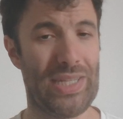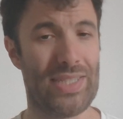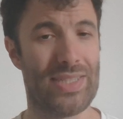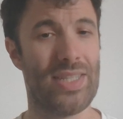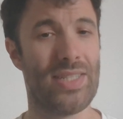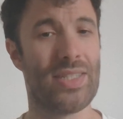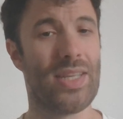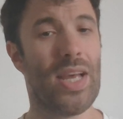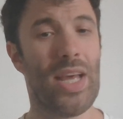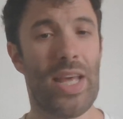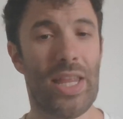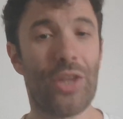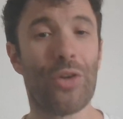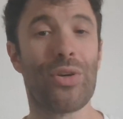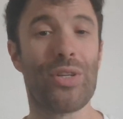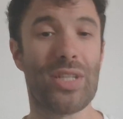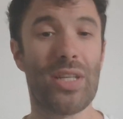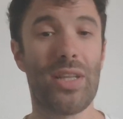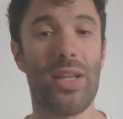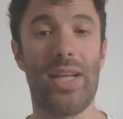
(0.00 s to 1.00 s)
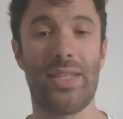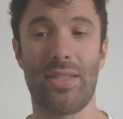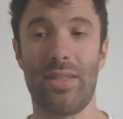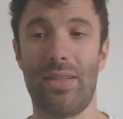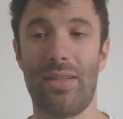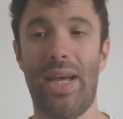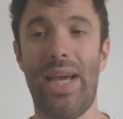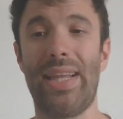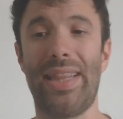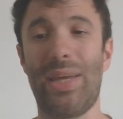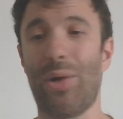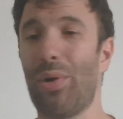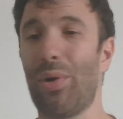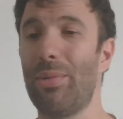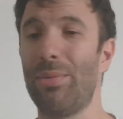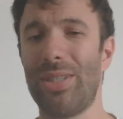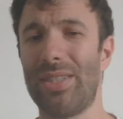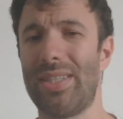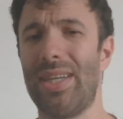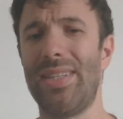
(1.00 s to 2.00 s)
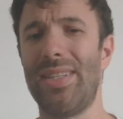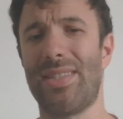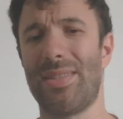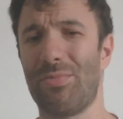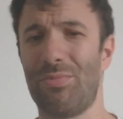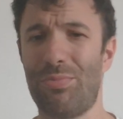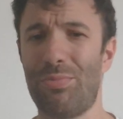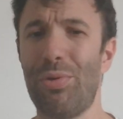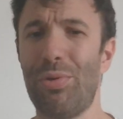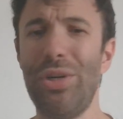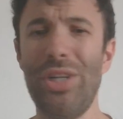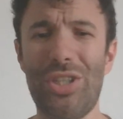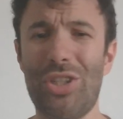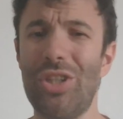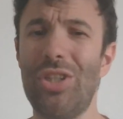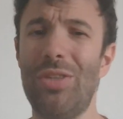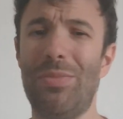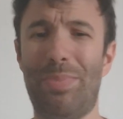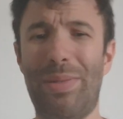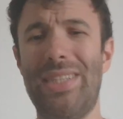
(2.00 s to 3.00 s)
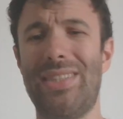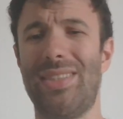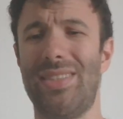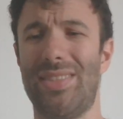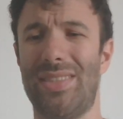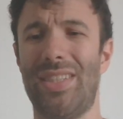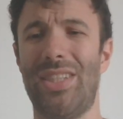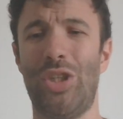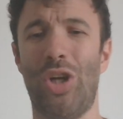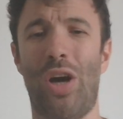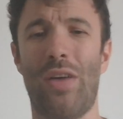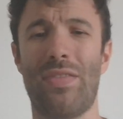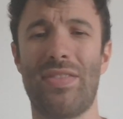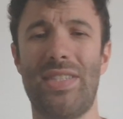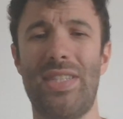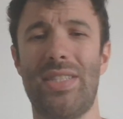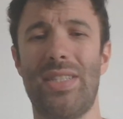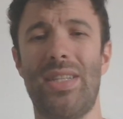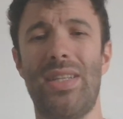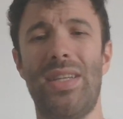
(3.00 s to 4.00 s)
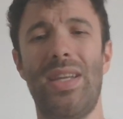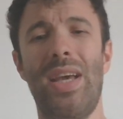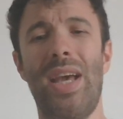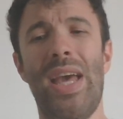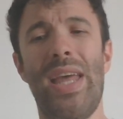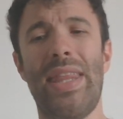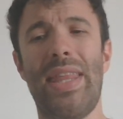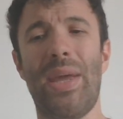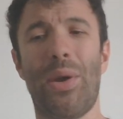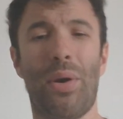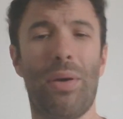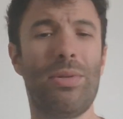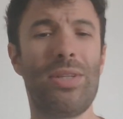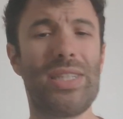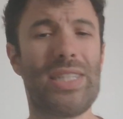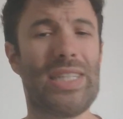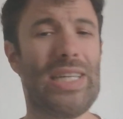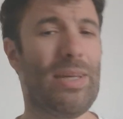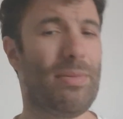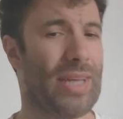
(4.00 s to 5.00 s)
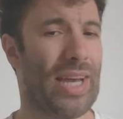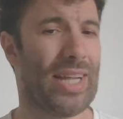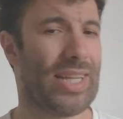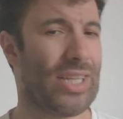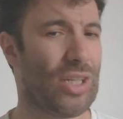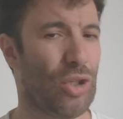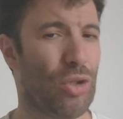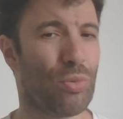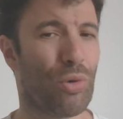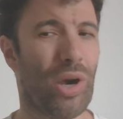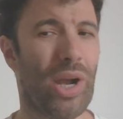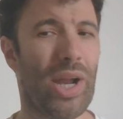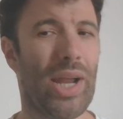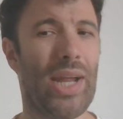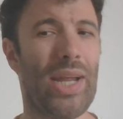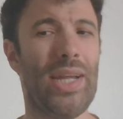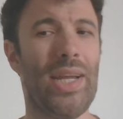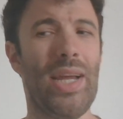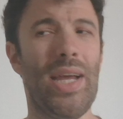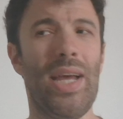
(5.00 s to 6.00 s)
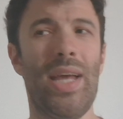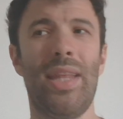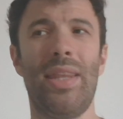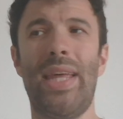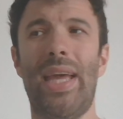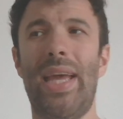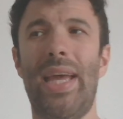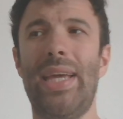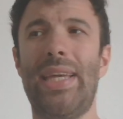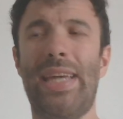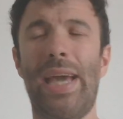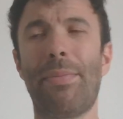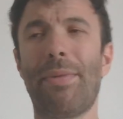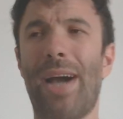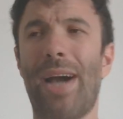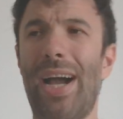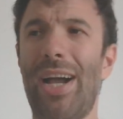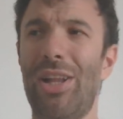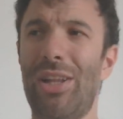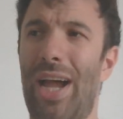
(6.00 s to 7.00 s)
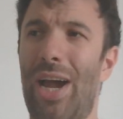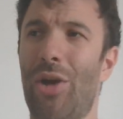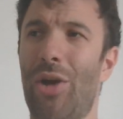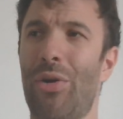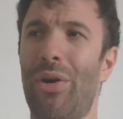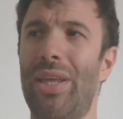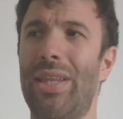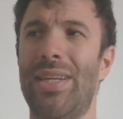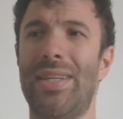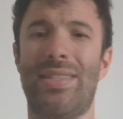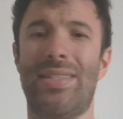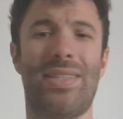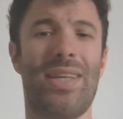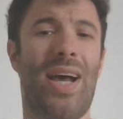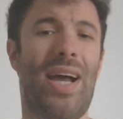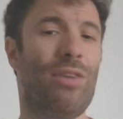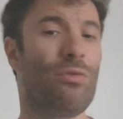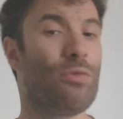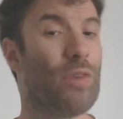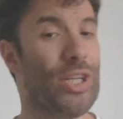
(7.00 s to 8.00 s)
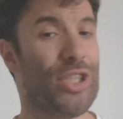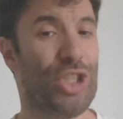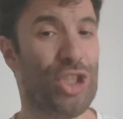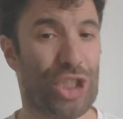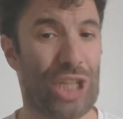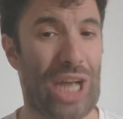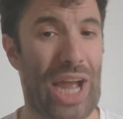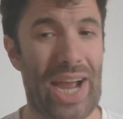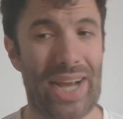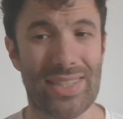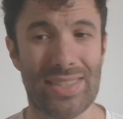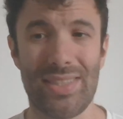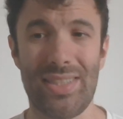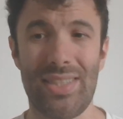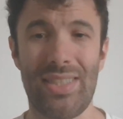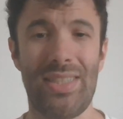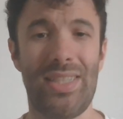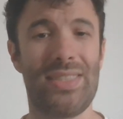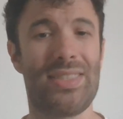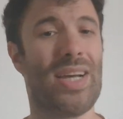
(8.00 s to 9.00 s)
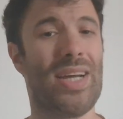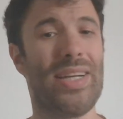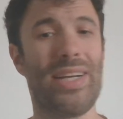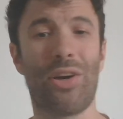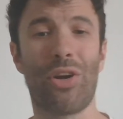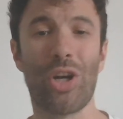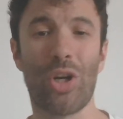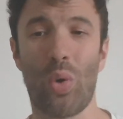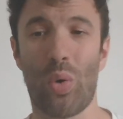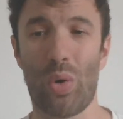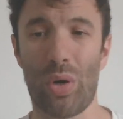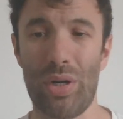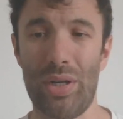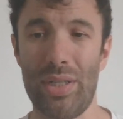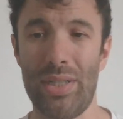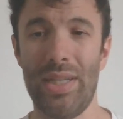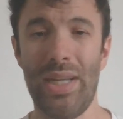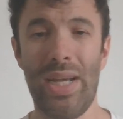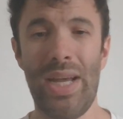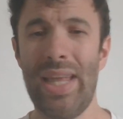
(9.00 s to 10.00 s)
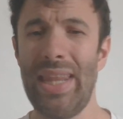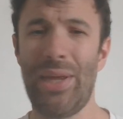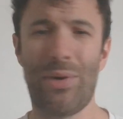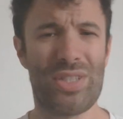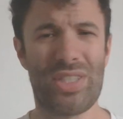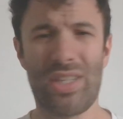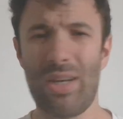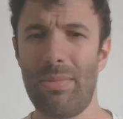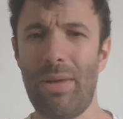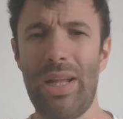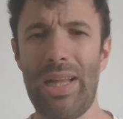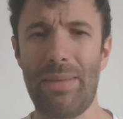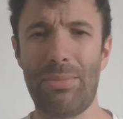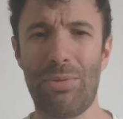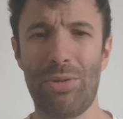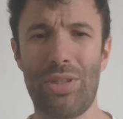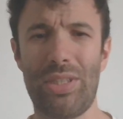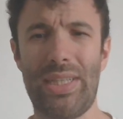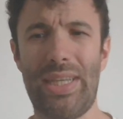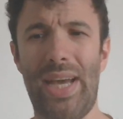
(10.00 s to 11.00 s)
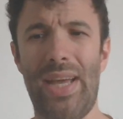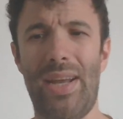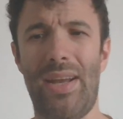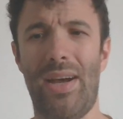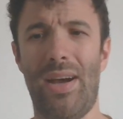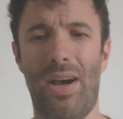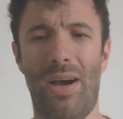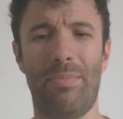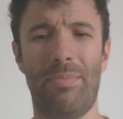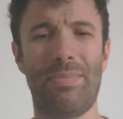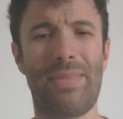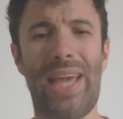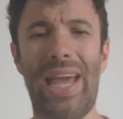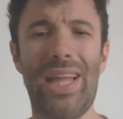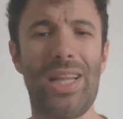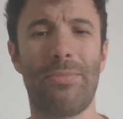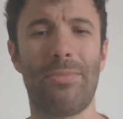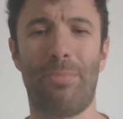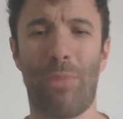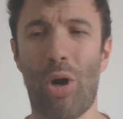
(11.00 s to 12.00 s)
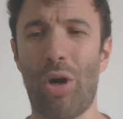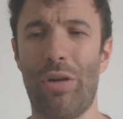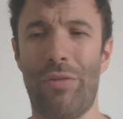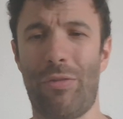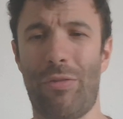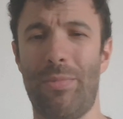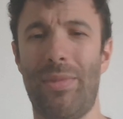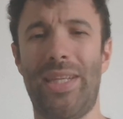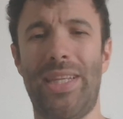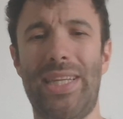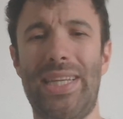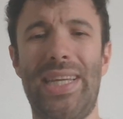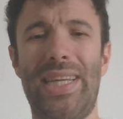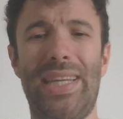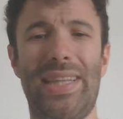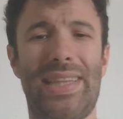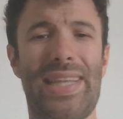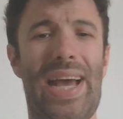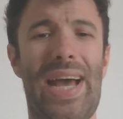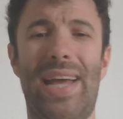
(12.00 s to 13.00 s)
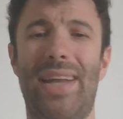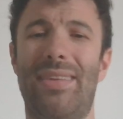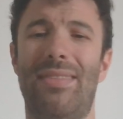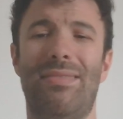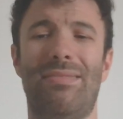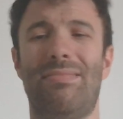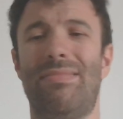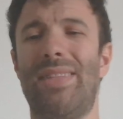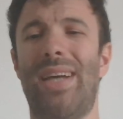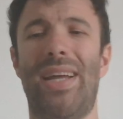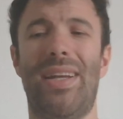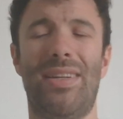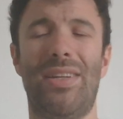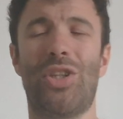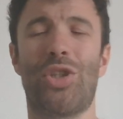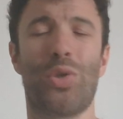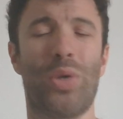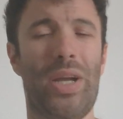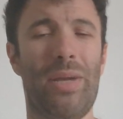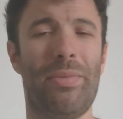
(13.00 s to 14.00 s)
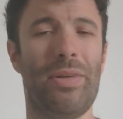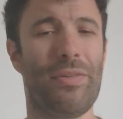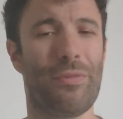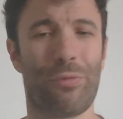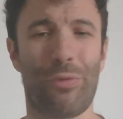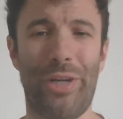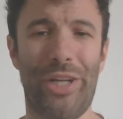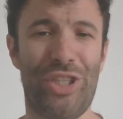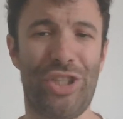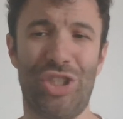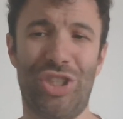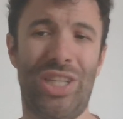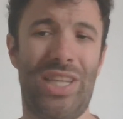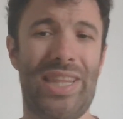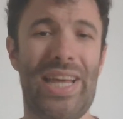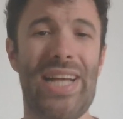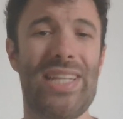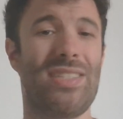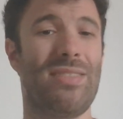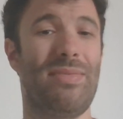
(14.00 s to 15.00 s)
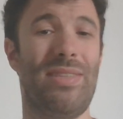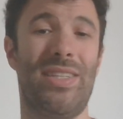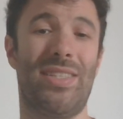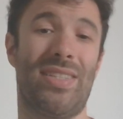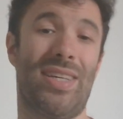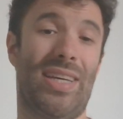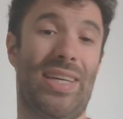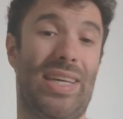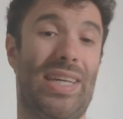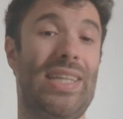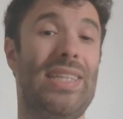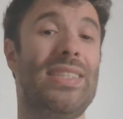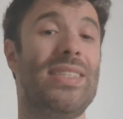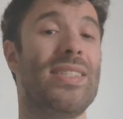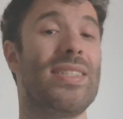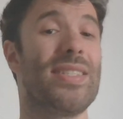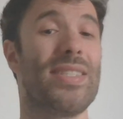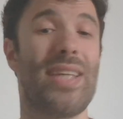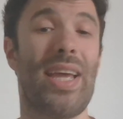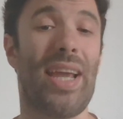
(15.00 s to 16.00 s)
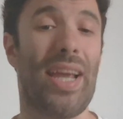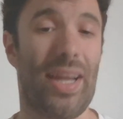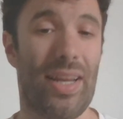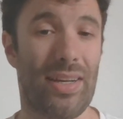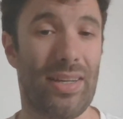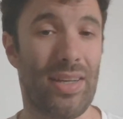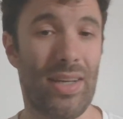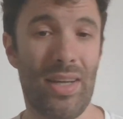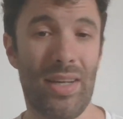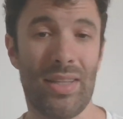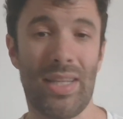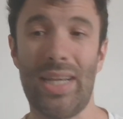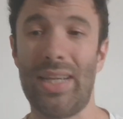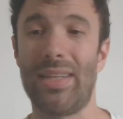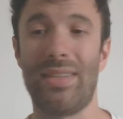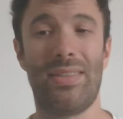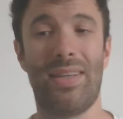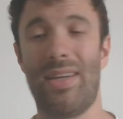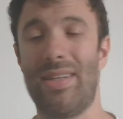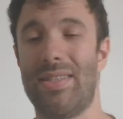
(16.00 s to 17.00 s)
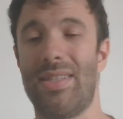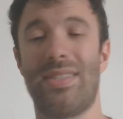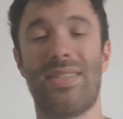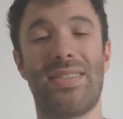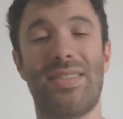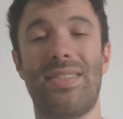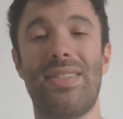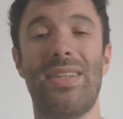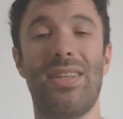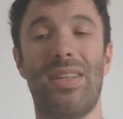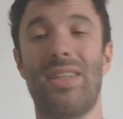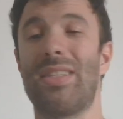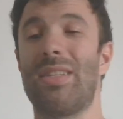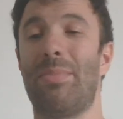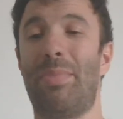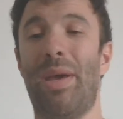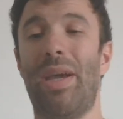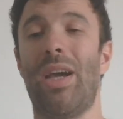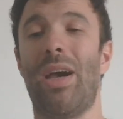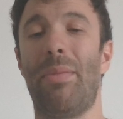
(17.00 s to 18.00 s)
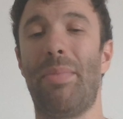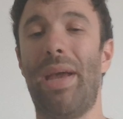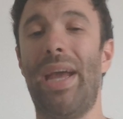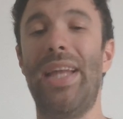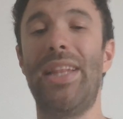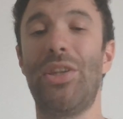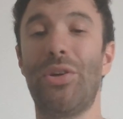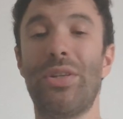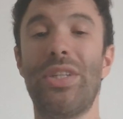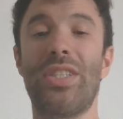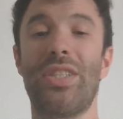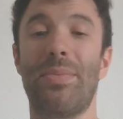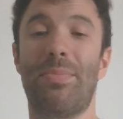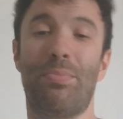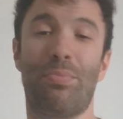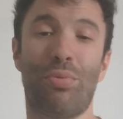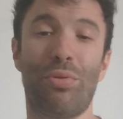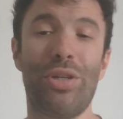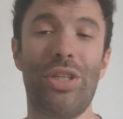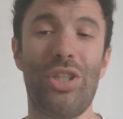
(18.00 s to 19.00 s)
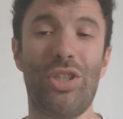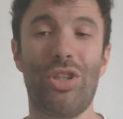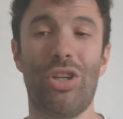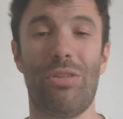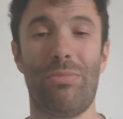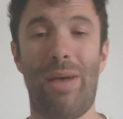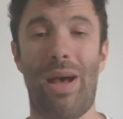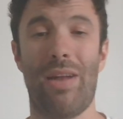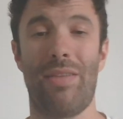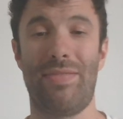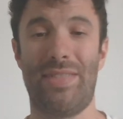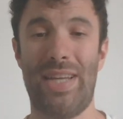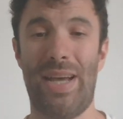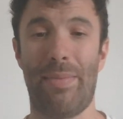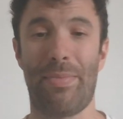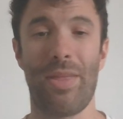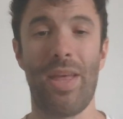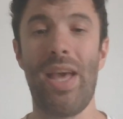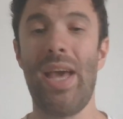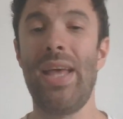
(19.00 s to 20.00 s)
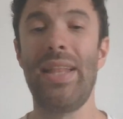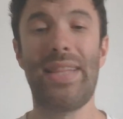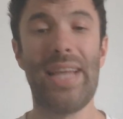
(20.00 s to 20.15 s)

pieces, there is a lot to like. They were able to sign some pretty good pieces in the offseason. They were able to keep Kelly Oubre. They kept Kyle Lowry. They signed Reggie Jackson. They signed Eric Gordon. They were somehow able to get Caleb Martin from the Heat. That, not in a trade, but in free agency. That to me is like insane, like as a steal, as a pickup. And there is a pretty good amount of depth.